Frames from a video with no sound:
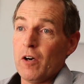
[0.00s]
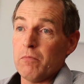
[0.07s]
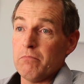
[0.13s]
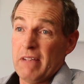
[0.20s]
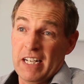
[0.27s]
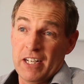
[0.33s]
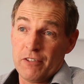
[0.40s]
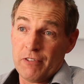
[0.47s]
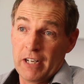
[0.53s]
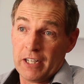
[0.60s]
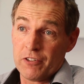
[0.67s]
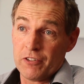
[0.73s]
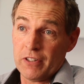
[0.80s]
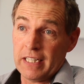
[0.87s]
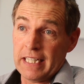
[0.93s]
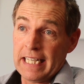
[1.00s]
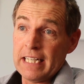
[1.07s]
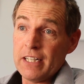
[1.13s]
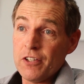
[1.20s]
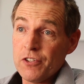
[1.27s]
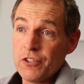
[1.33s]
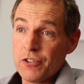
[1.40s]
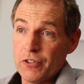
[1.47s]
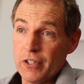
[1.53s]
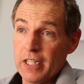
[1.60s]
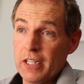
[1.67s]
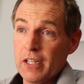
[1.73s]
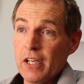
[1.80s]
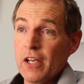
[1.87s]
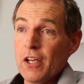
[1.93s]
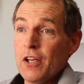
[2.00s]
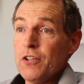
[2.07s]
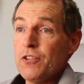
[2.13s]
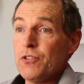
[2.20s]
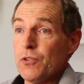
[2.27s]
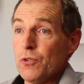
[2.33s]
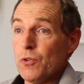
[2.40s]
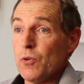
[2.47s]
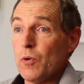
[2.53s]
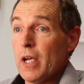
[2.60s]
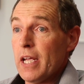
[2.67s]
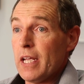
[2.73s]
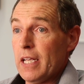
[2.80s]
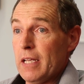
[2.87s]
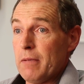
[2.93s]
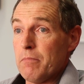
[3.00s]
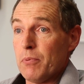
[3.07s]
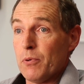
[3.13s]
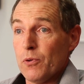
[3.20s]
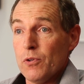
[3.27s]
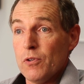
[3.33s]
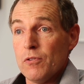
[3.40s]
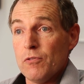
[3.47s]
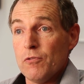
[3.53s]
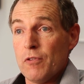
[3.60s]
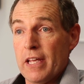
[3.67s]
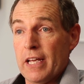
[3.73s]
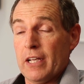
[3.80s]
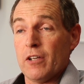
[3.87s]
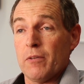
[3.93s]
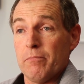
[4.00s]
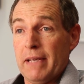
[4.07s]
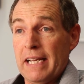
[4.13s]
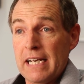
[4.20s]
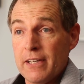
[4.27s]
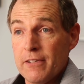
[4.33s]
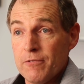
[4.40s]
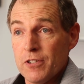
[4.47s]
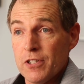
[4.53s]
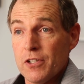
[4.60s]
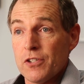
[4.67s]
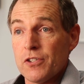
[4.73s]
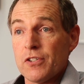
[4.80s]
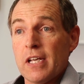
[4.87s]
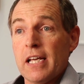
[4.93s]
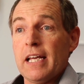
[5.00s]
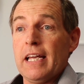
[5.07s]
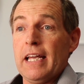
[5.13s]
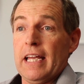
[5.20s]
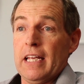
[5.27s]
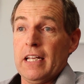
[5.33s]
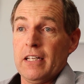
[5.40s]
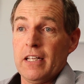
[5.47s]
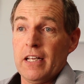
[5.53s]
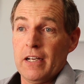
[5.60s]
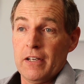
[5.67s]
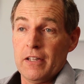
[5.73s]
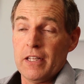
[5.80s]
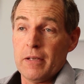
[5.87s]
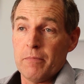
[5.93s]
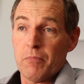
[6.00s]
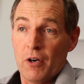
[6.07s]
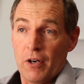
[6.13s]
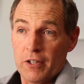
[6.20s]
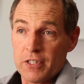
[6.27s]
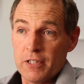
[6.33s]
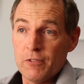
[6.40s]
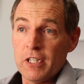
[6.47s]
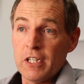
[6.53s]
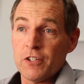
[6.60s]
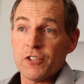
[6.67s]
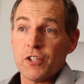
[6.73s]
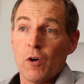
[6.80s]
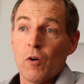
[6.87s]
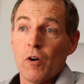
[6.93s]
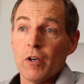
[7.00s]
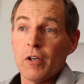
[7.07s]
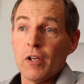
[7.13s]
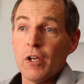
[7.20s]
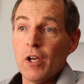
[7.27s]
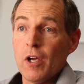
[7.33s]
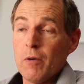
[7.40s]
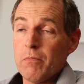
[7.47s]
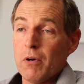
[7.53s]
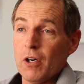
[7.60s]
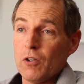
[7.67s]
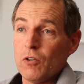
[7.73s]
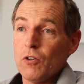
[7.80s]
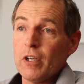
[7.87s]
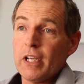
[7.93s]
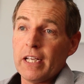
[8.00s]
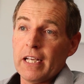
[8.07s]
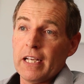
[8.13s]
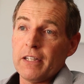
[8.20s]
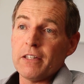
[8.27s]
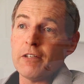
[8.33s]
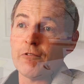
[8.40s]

help manufacturing industry to improve their competitiveness and their productivity and so on by looking at